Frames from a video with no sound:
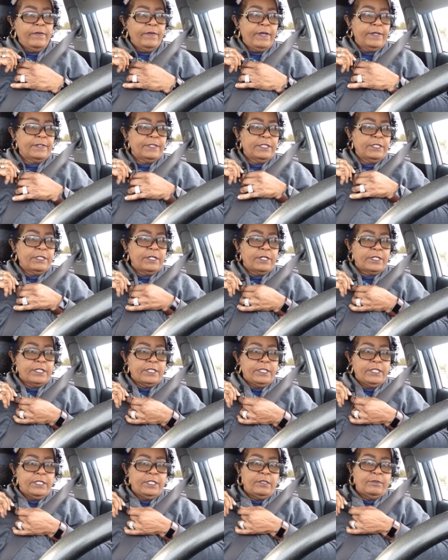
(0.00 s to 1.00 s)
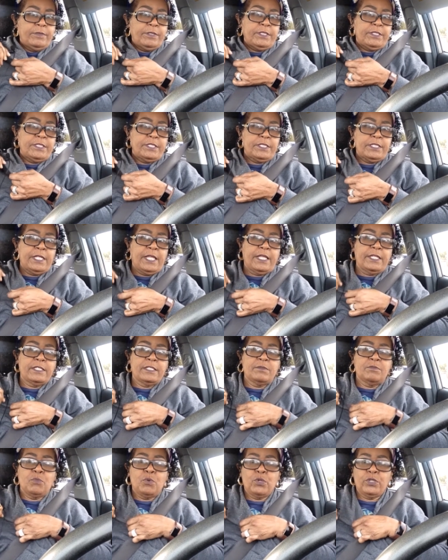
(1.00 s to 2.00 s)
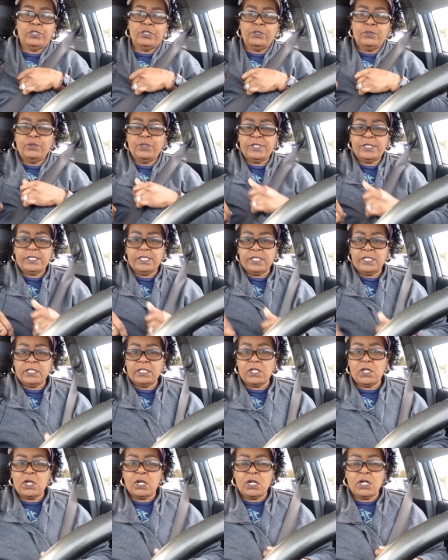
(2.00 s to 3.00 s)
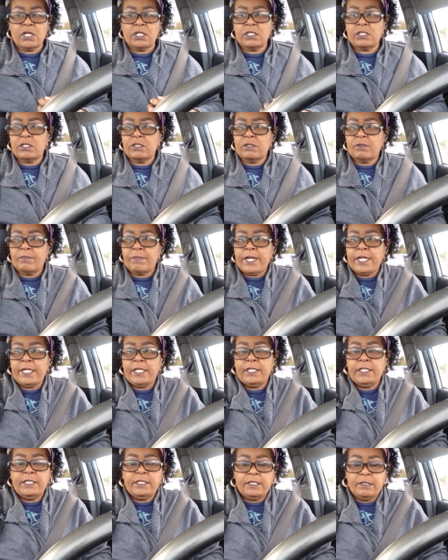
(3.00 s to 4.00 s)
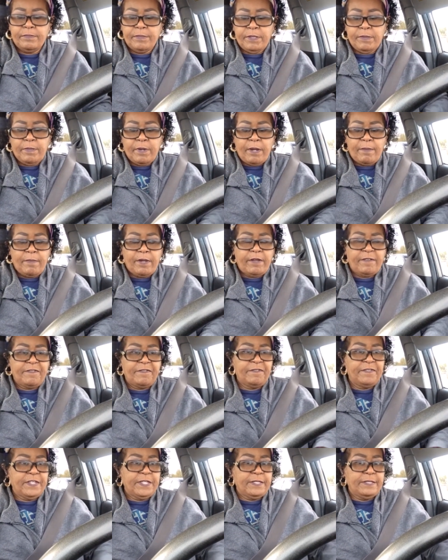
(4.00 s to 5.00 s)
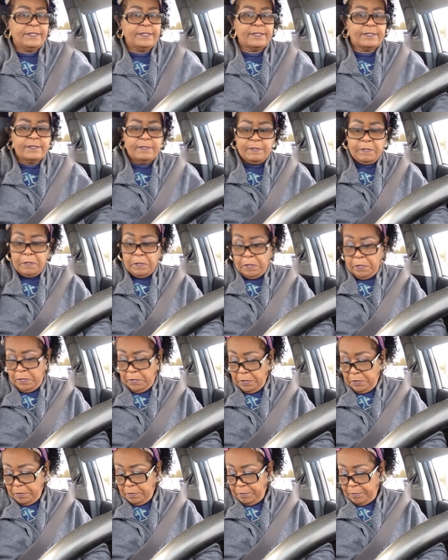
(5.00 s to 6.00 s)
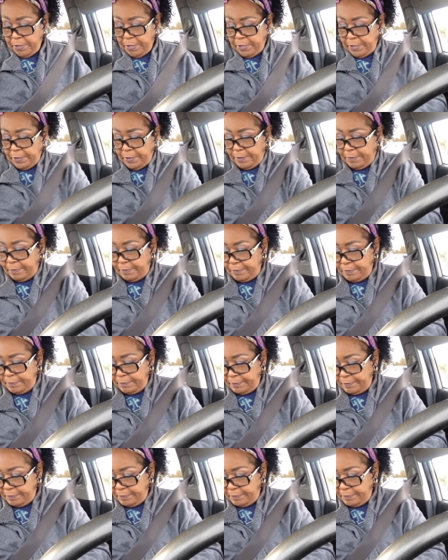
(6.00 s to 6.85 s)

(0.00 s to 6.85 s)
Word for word: I think y'all can hear me. It's just that it's more noisy in the car, so the mic needs to be by my face. But, um,